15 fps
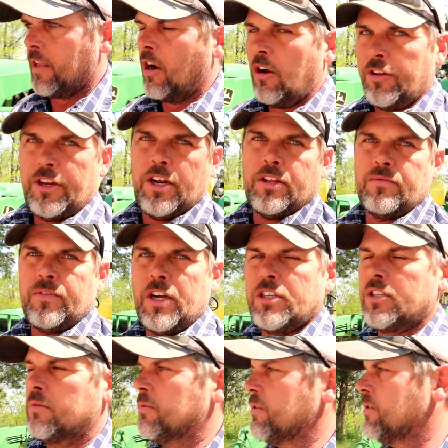all the other
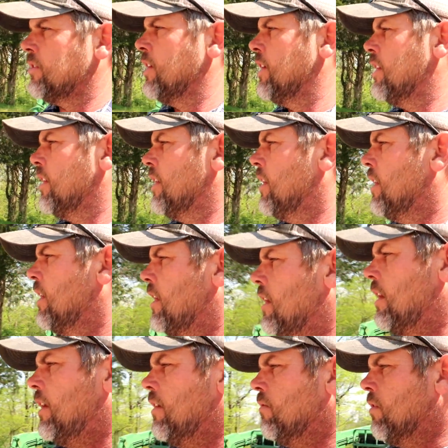vegetables.
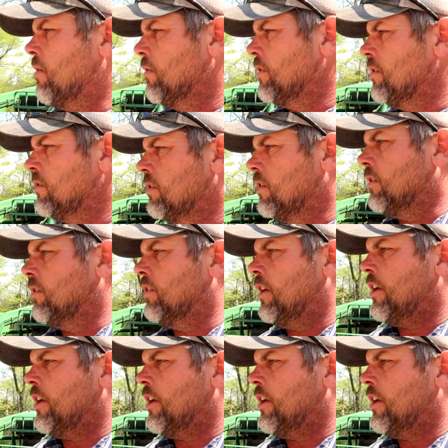What we're using on